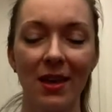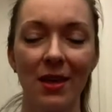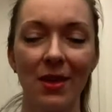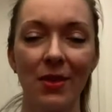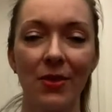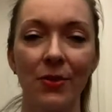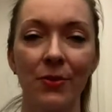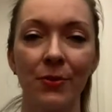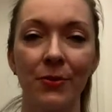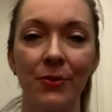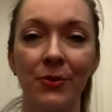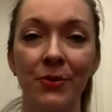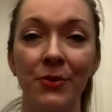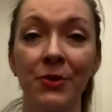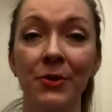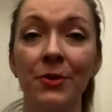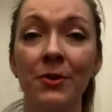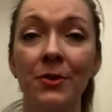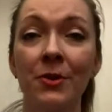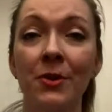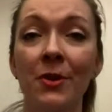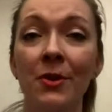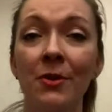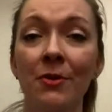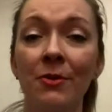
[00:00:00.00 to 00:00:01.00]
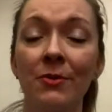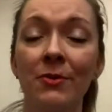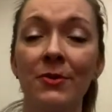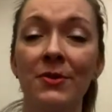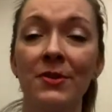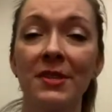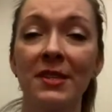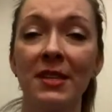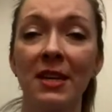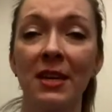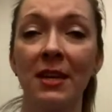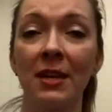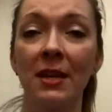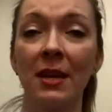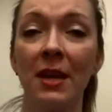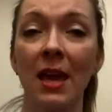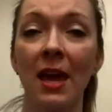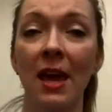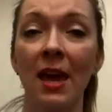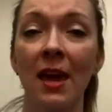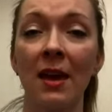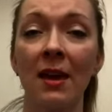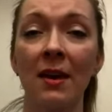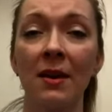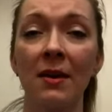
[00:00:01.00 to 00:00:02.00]
Through your nose,
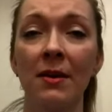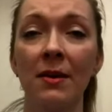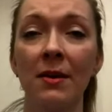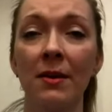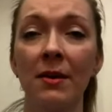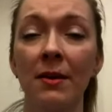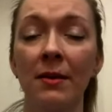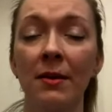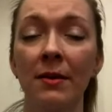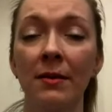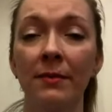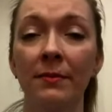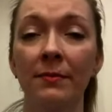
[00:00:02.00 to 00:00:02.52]
inhale.